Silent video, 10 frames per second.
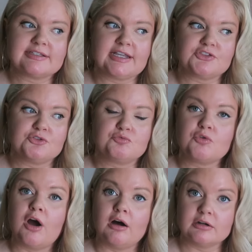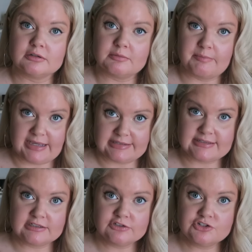set the wrong
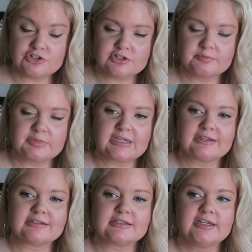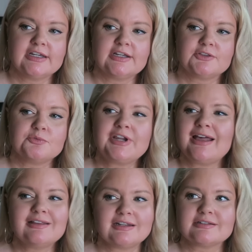message, because the
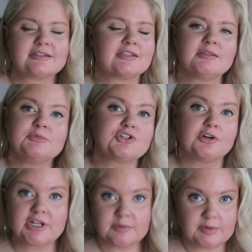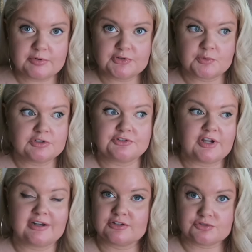reality is that the majority of the people in the world are
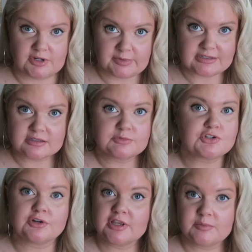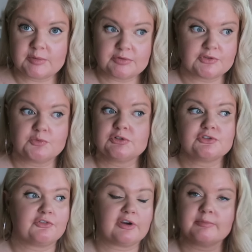not extremists. The majority of the people in the world
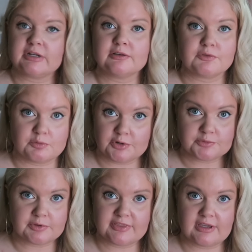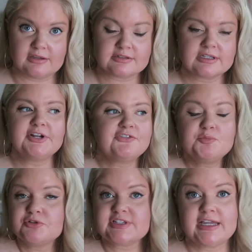are very middle of the road with things. But if you
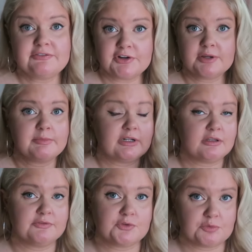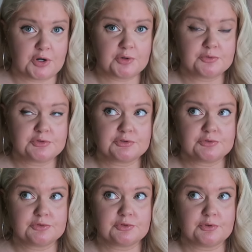present very middle of the road
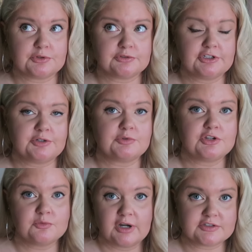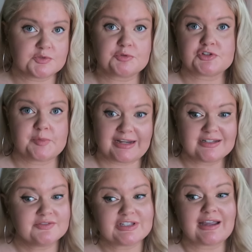or, you know, nuanced
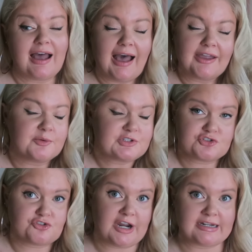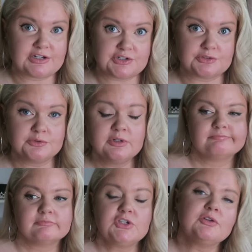perspectives, like I always try to do,
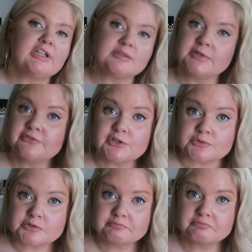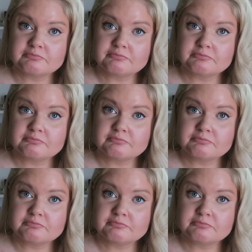you don't get as many views,